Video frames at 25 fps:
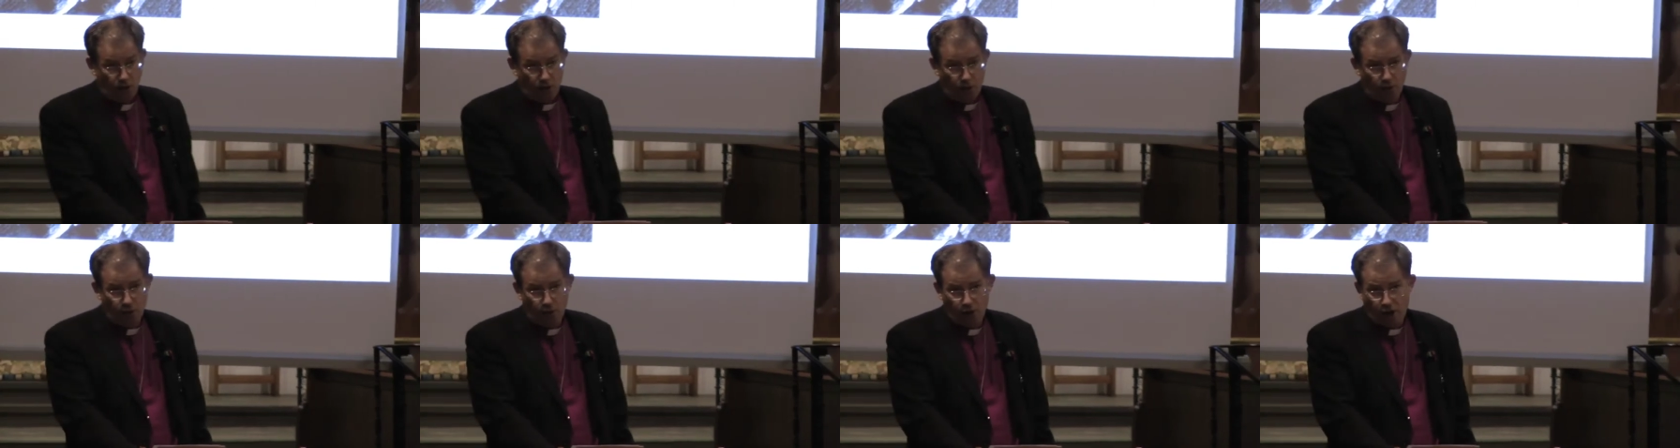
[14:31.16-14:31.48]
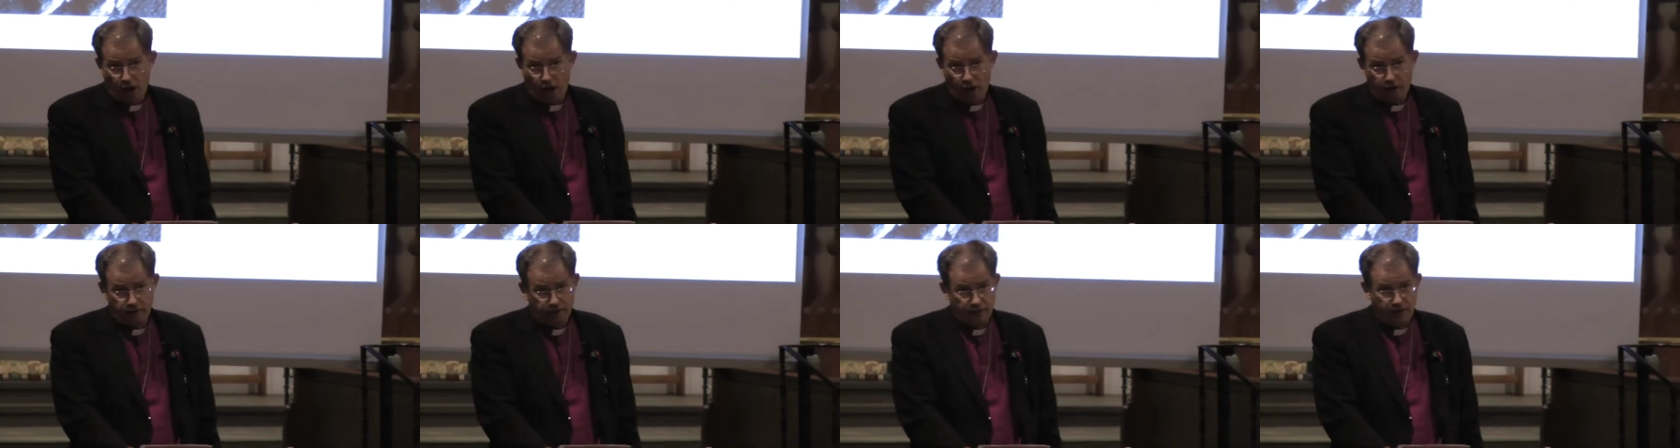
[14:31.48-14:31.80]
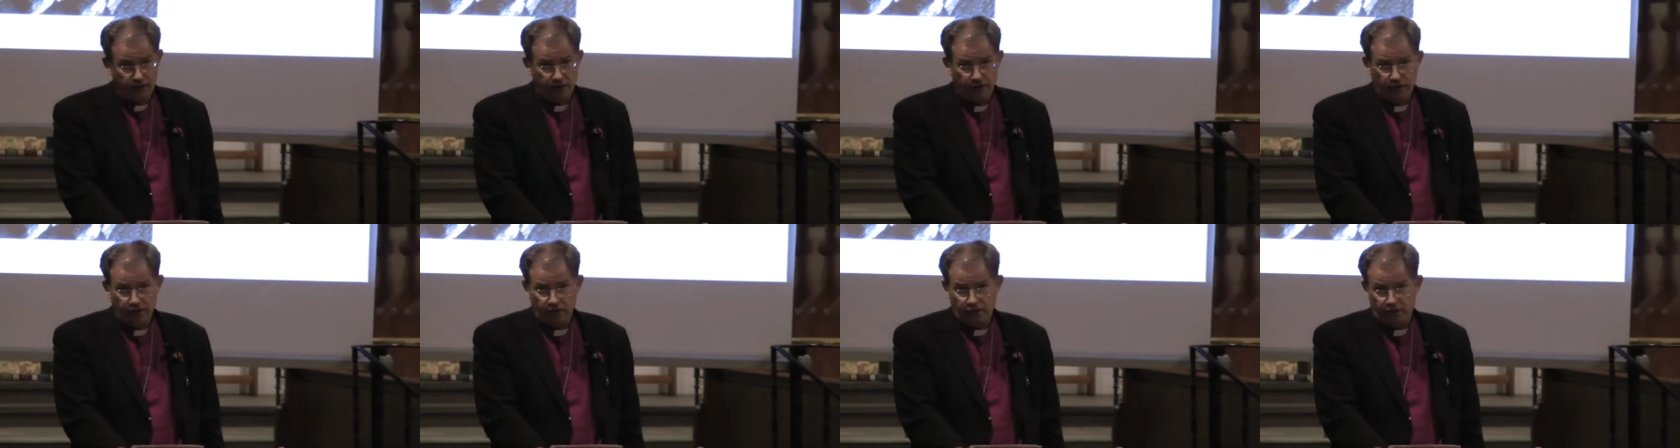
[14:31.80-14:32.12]
all
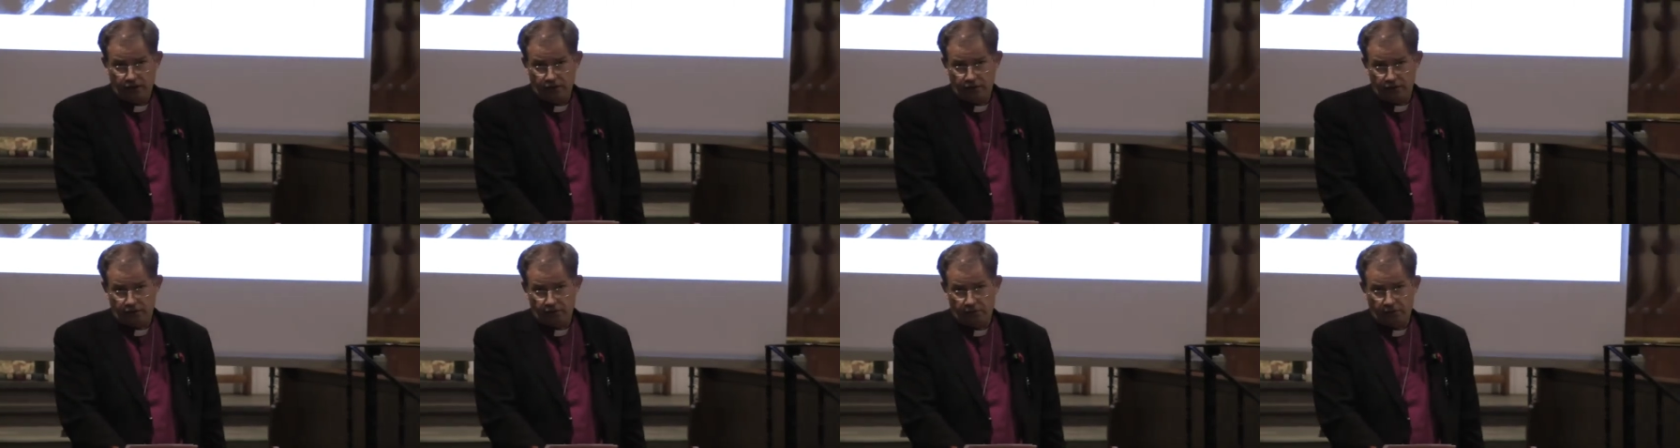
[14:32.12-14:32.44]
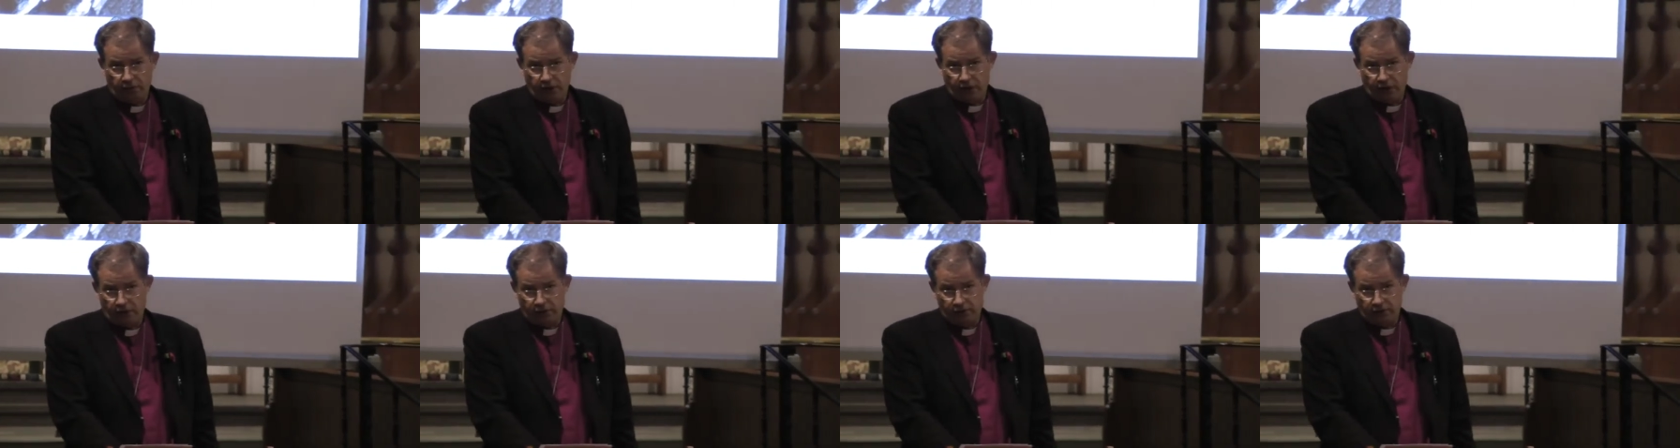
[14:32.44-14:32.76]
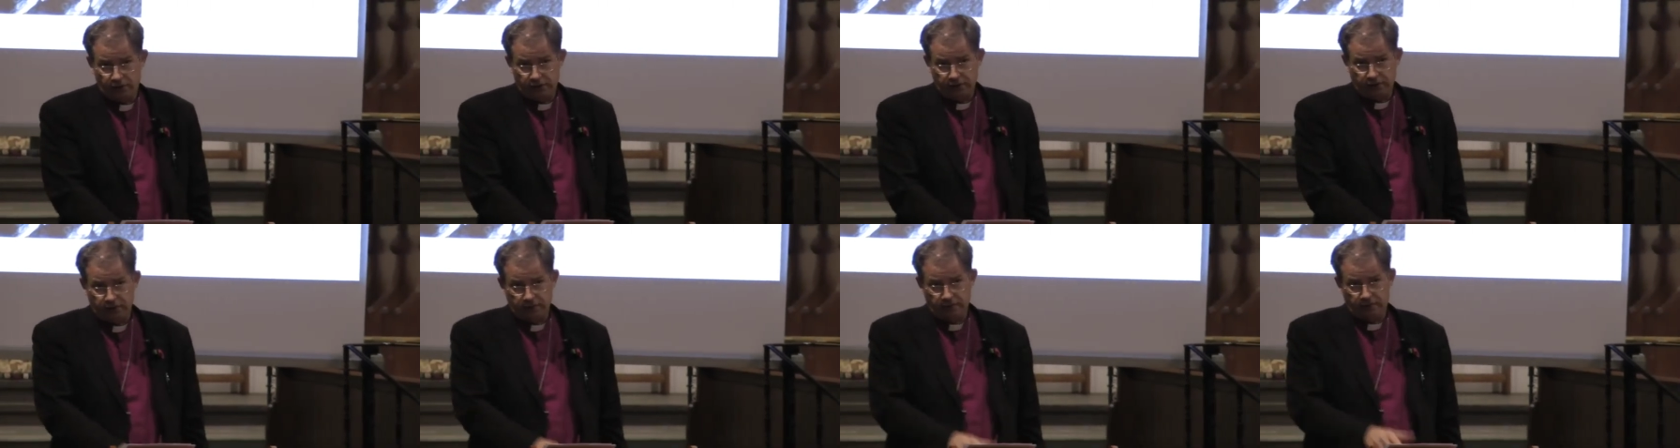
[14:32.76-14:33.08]
over the
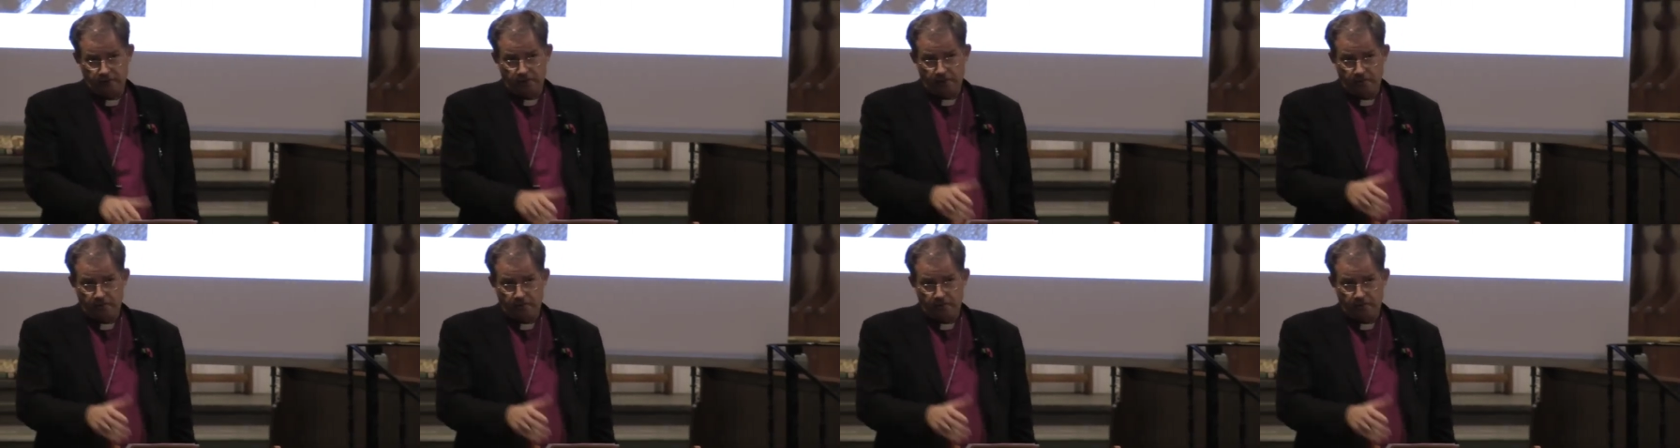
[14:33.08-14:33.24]
world.